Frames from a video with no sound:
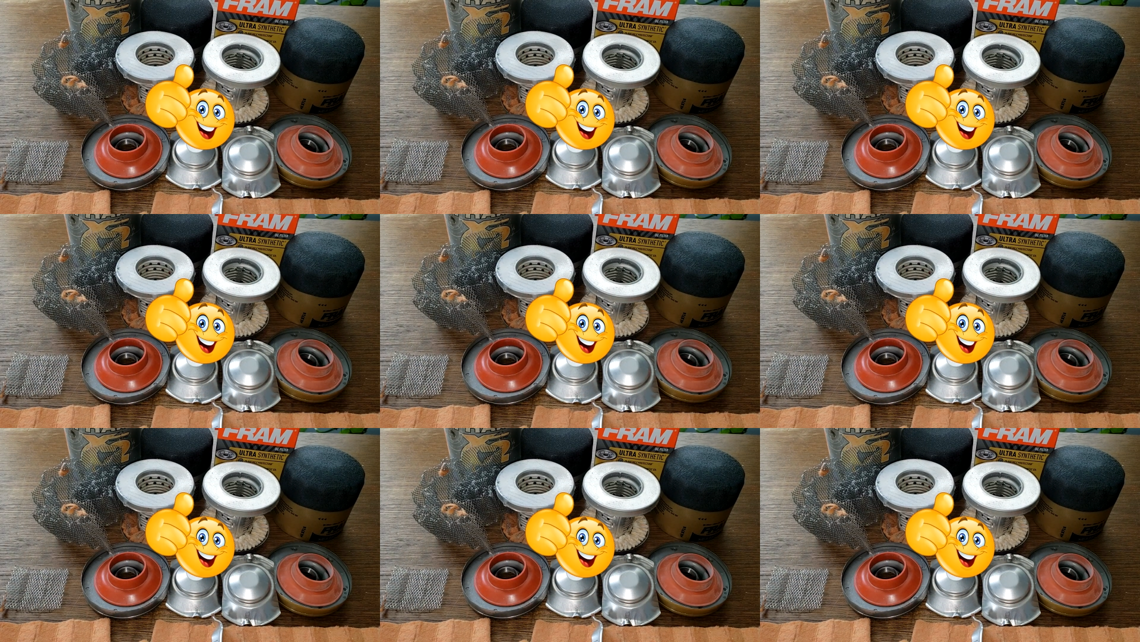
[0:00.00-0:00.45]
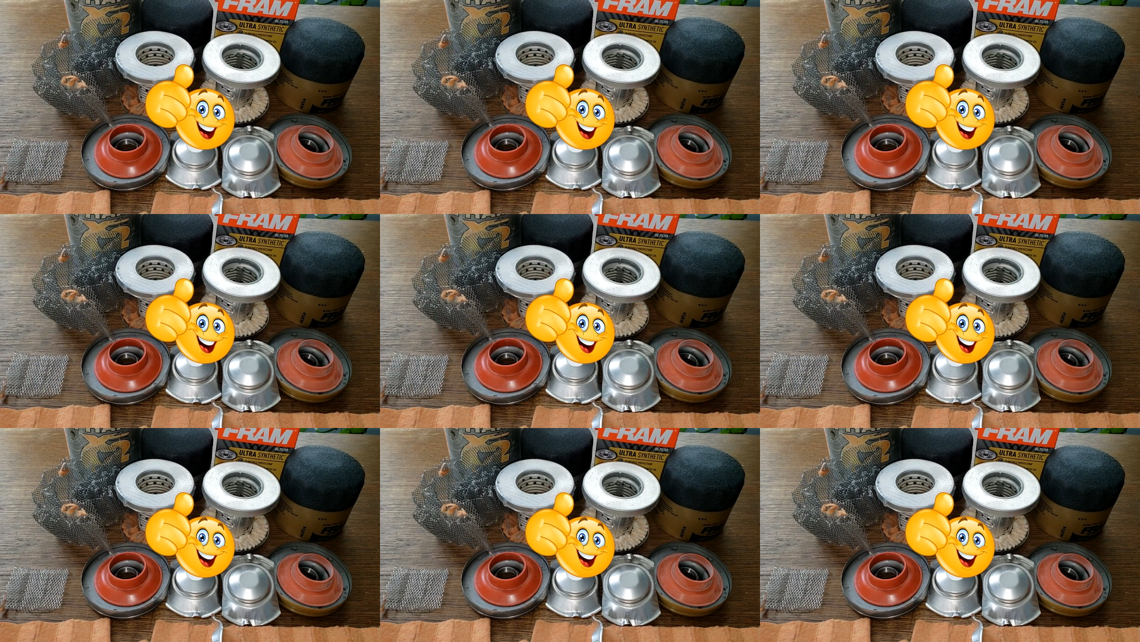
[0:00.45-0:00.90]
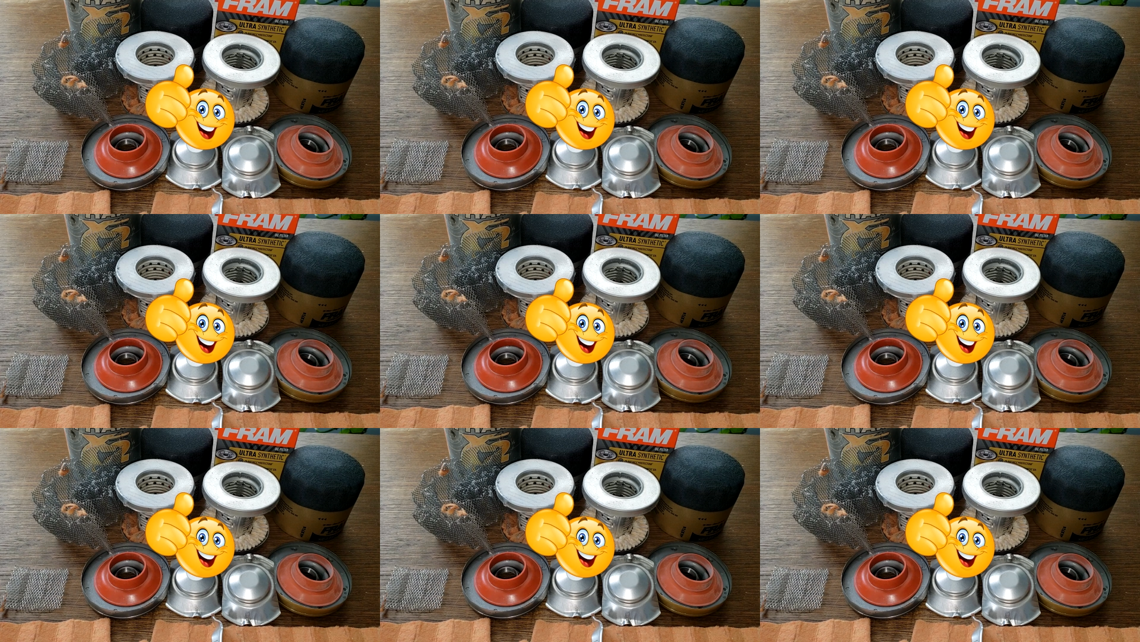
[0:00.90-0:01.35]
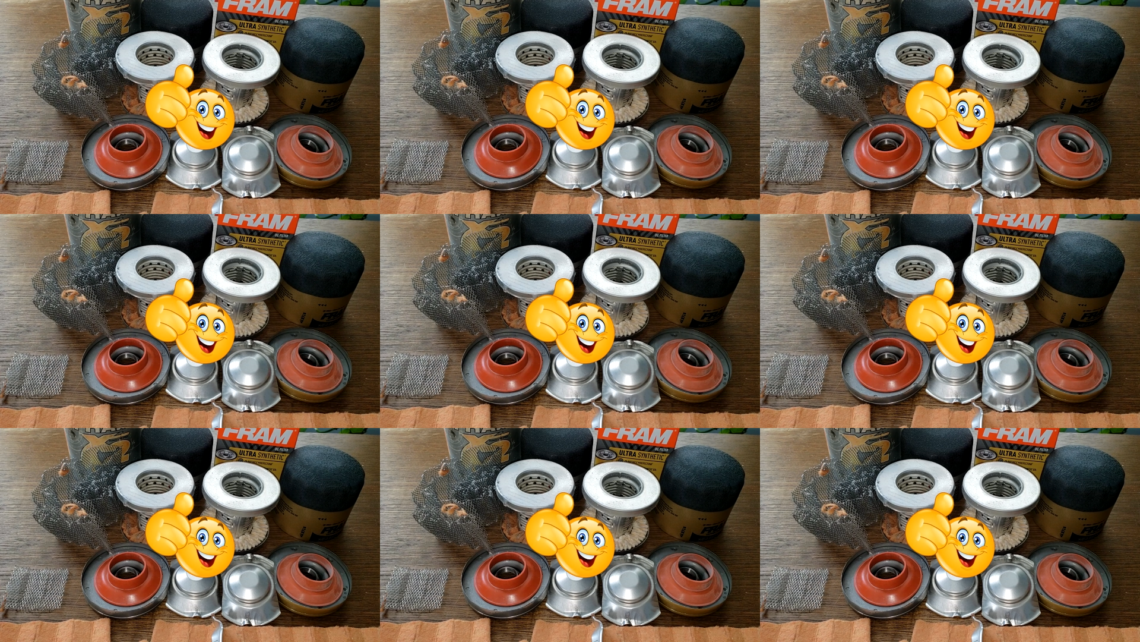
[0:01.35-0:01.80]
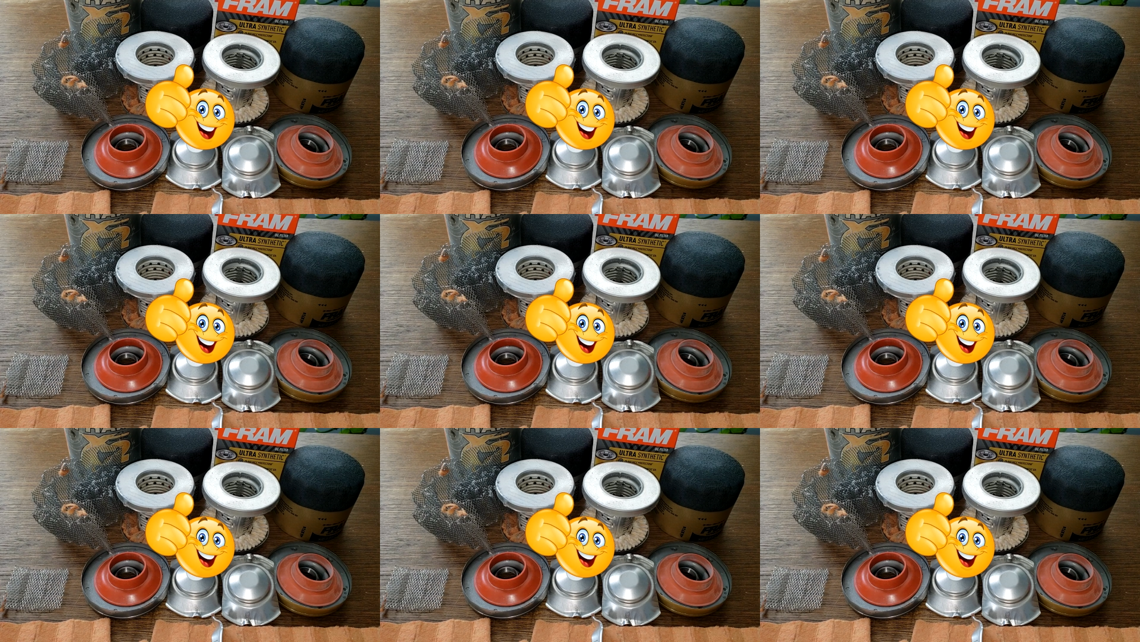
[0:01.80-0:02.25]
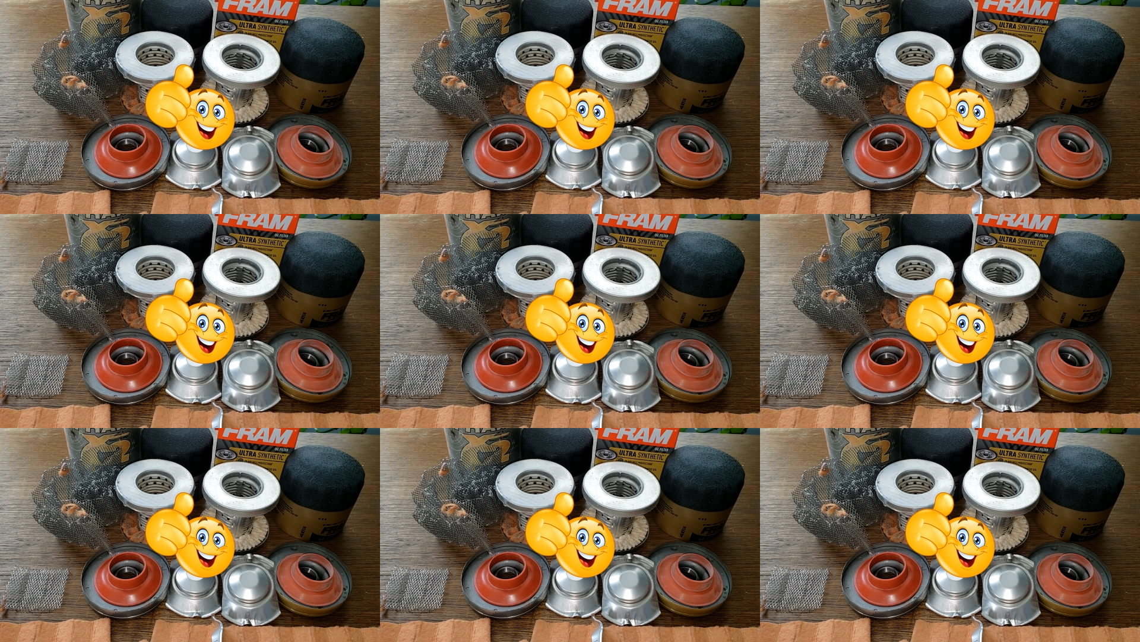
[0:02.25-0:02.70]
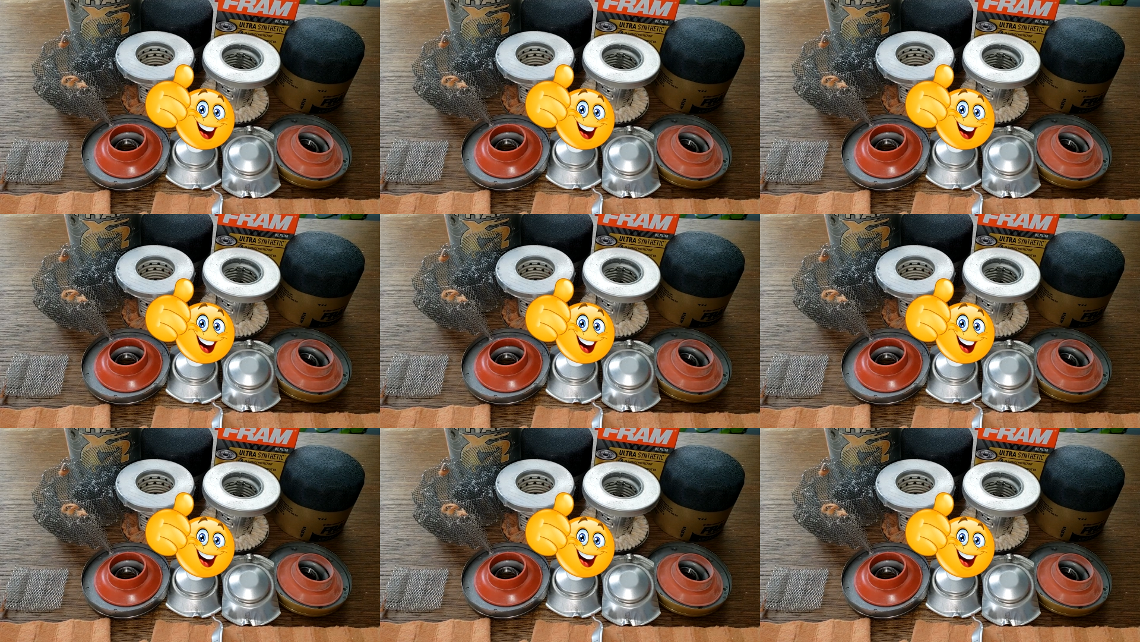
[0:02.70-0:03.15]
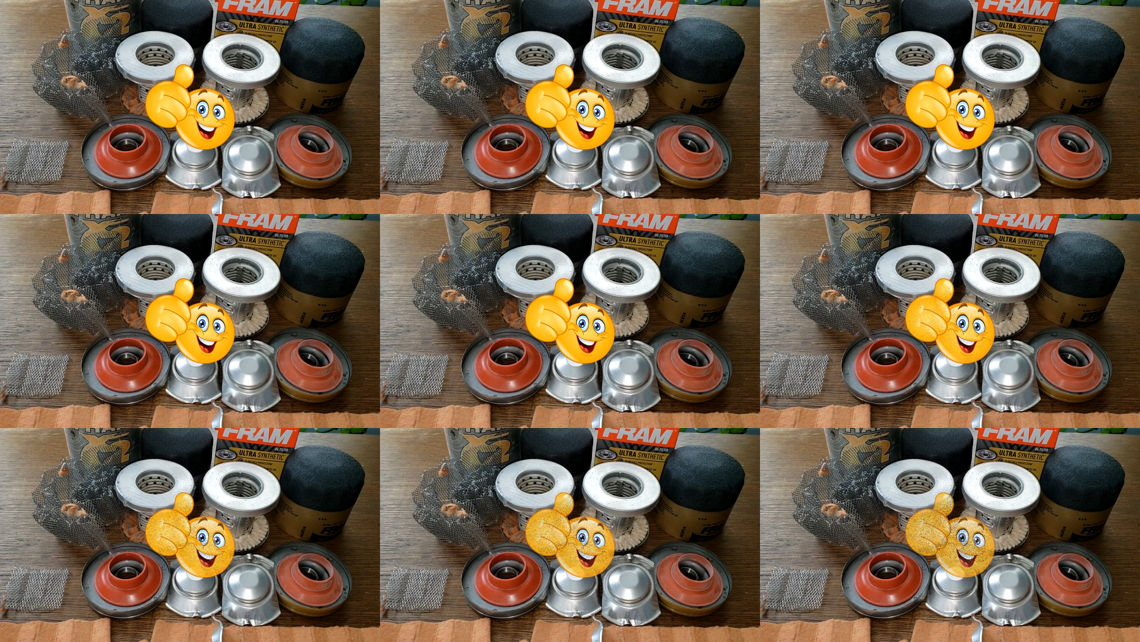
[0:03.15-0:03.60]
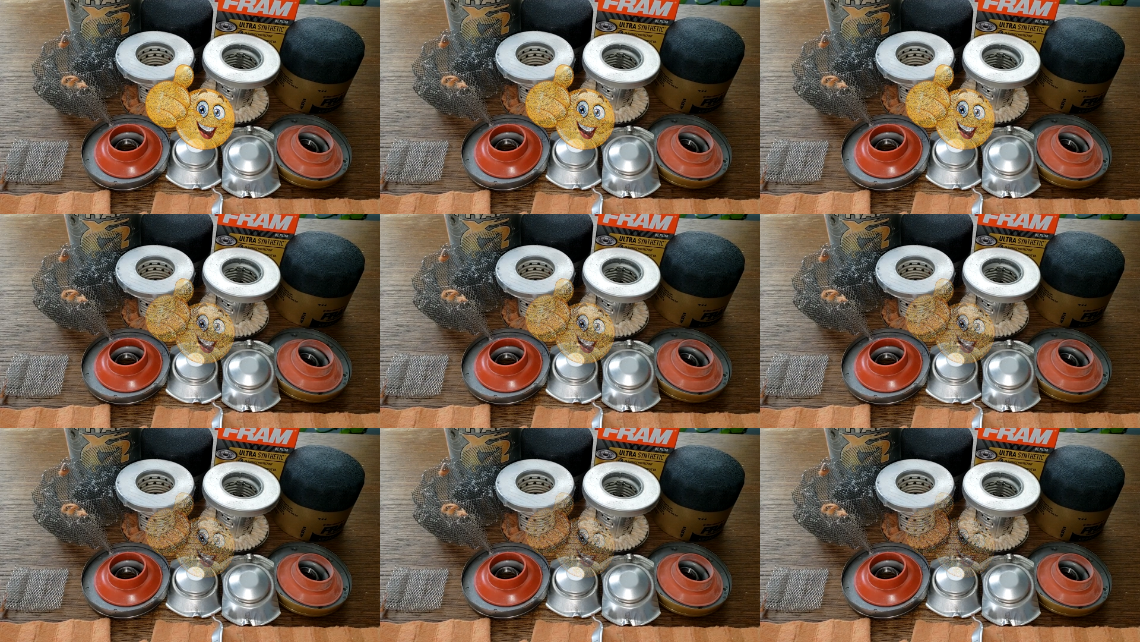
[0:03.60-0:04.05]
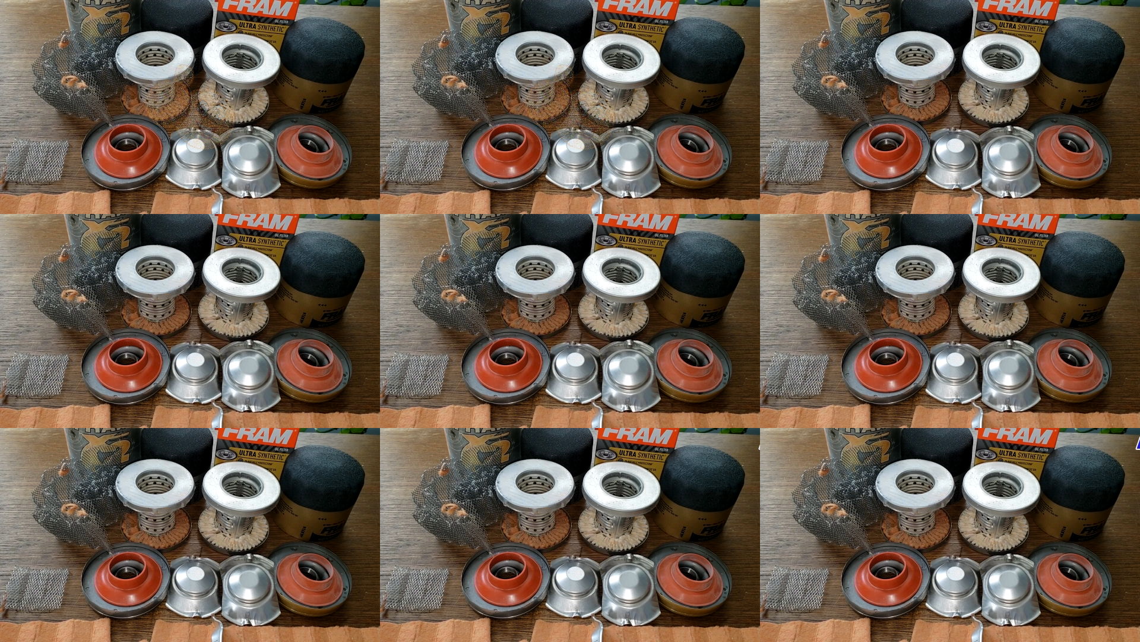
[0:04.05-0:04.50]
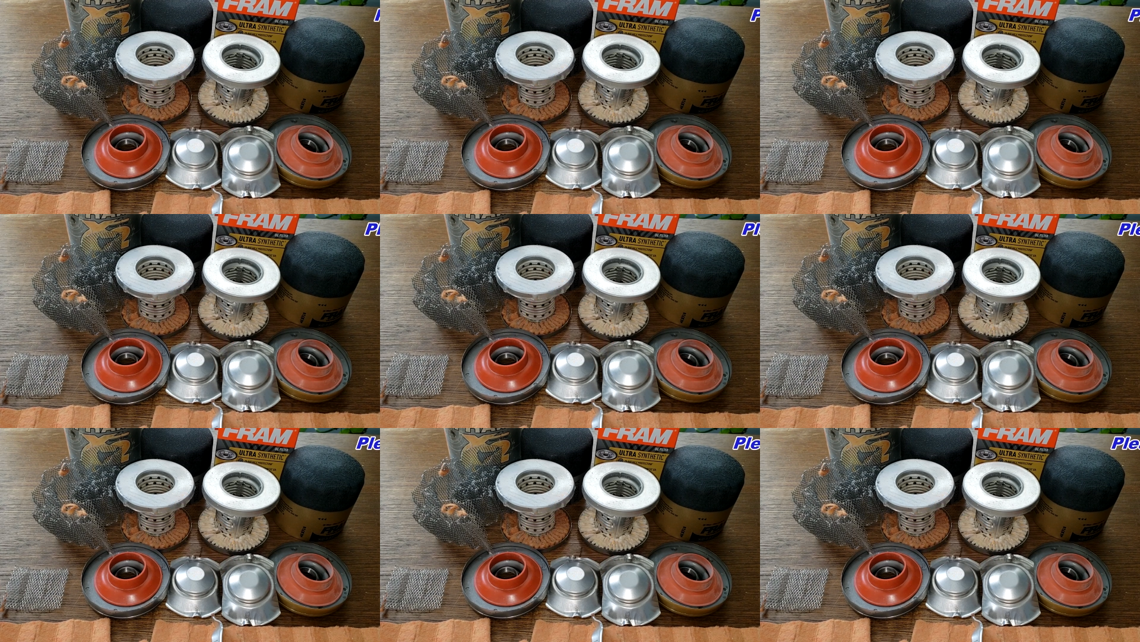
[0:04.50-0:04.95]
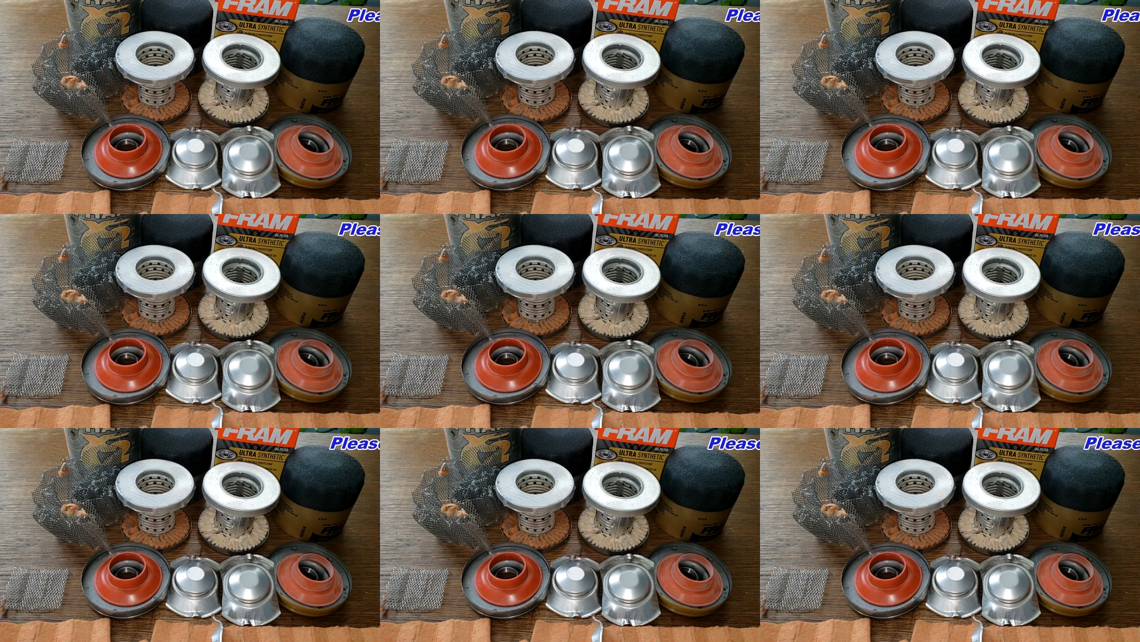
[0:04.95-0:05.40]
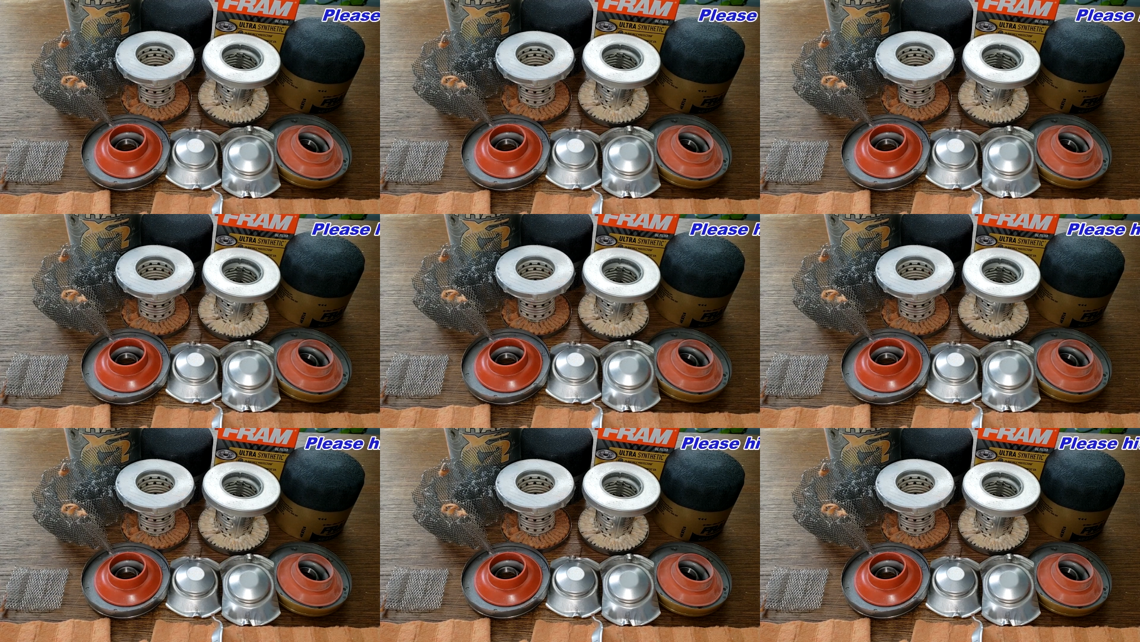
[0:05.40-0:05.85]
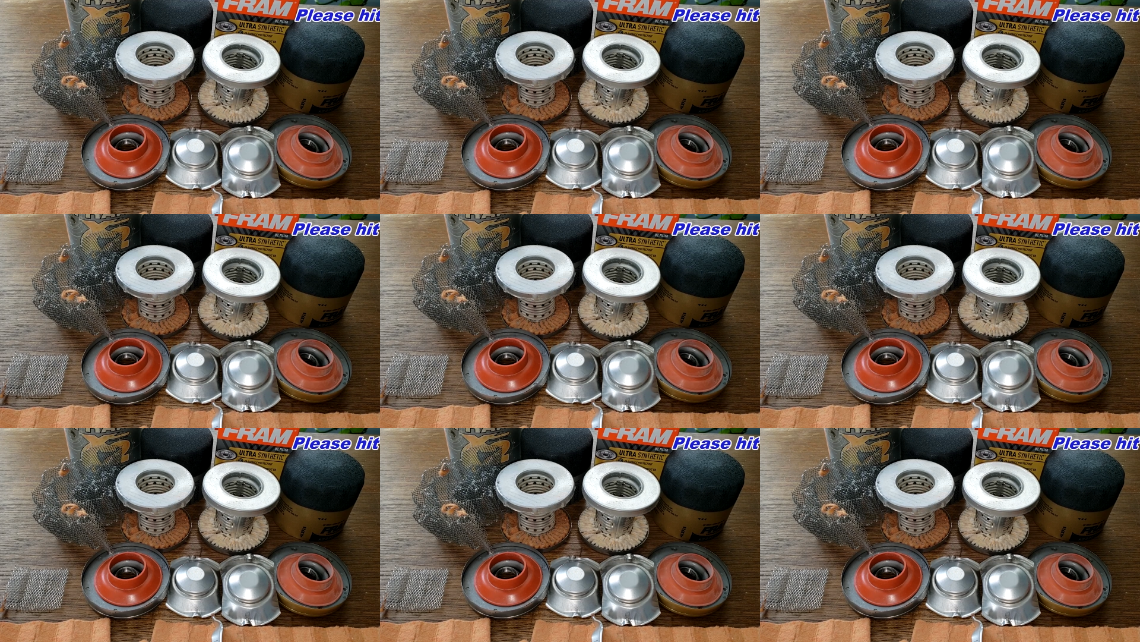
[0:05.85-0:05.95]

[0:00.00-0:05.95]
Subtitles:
[unreadable: no face in view]